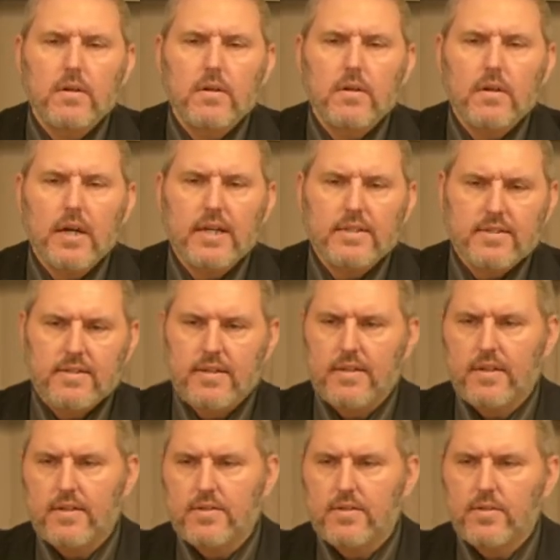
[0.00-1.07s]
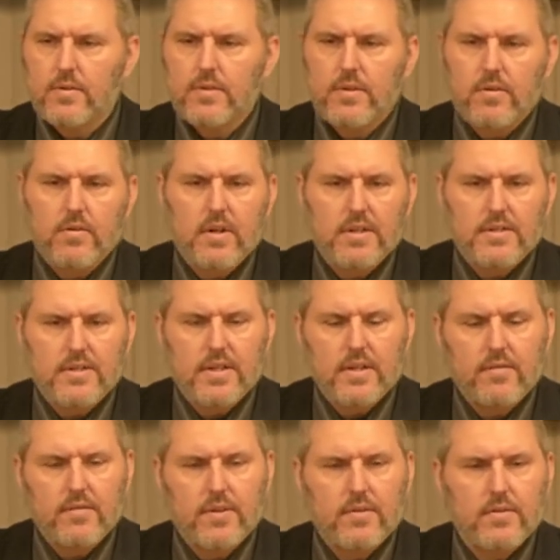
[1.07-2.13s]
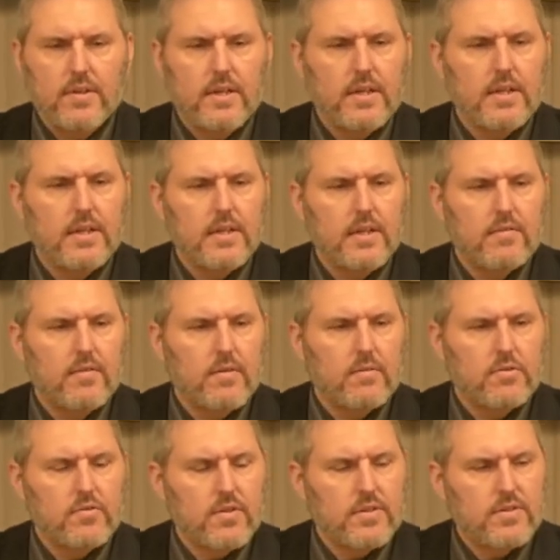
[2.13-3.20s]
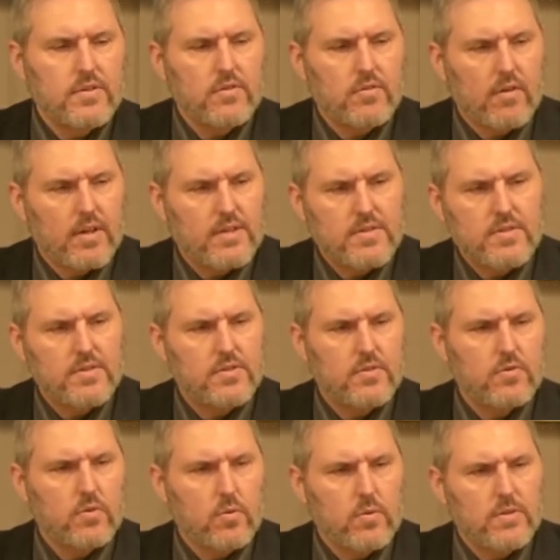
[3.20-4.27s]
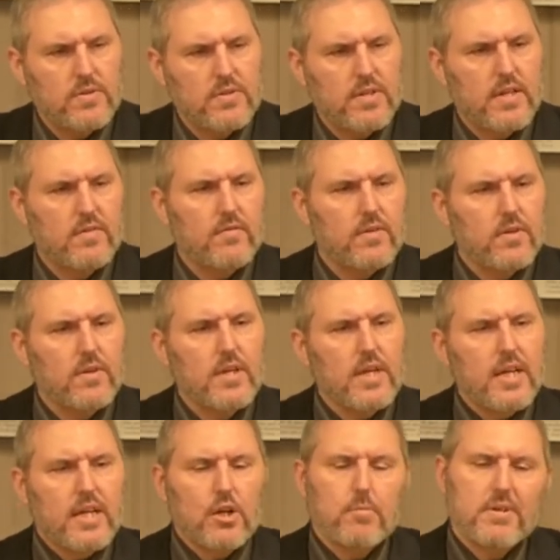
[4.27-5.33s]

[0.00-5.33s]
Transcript: I can say that to you that are not saved here today, that have never trusted Christ as your Lord and Savior. It'll be a